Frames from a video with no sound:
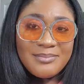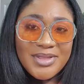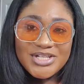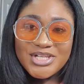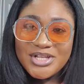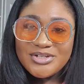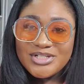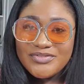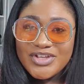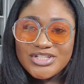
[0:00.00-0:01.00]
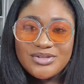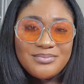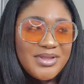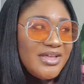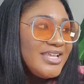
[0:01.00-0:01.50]
Make sure your
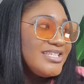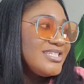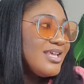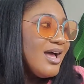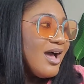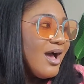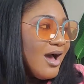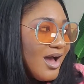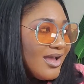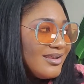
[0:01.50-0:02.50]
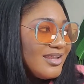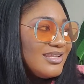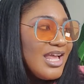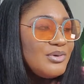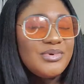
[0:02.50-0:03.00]
notification bell is on,
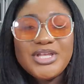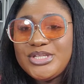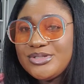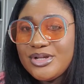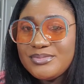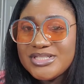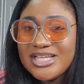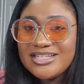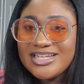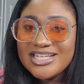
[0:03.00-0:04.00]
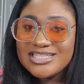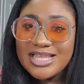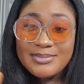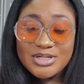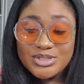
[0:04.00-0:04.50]
that way you don't miss out the next
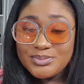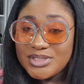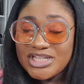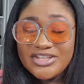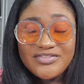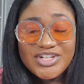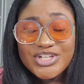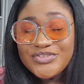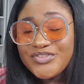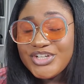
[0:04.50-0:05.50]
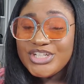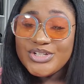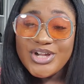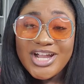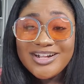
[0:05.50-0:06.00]
time I drop another video for
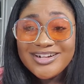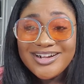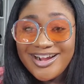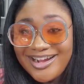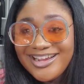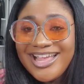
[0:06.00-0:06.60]
you, okay?